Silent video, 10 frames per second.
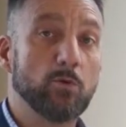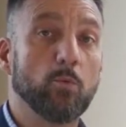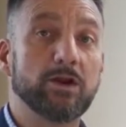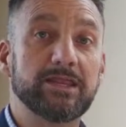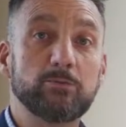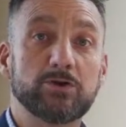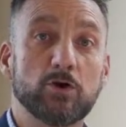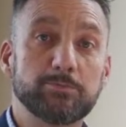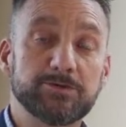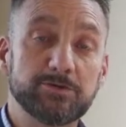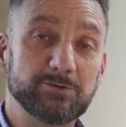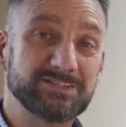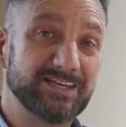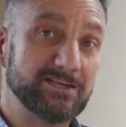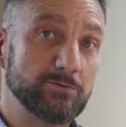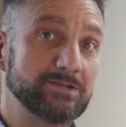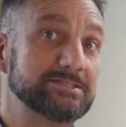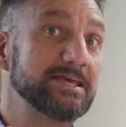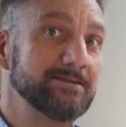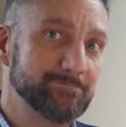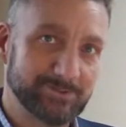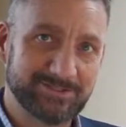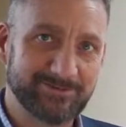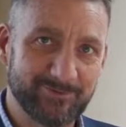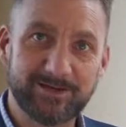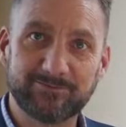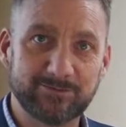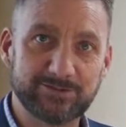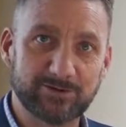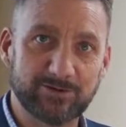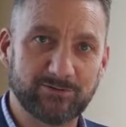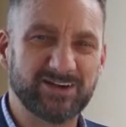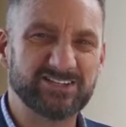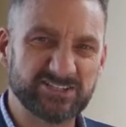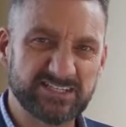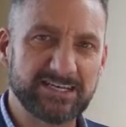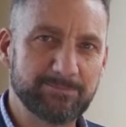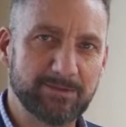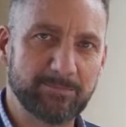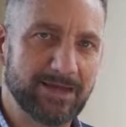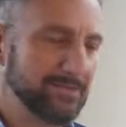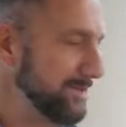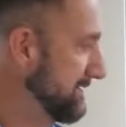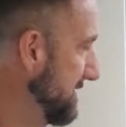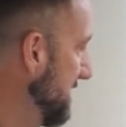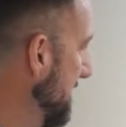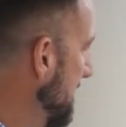What he would hope to do is get you a 10% rate of return, right? Just to keep the math easy.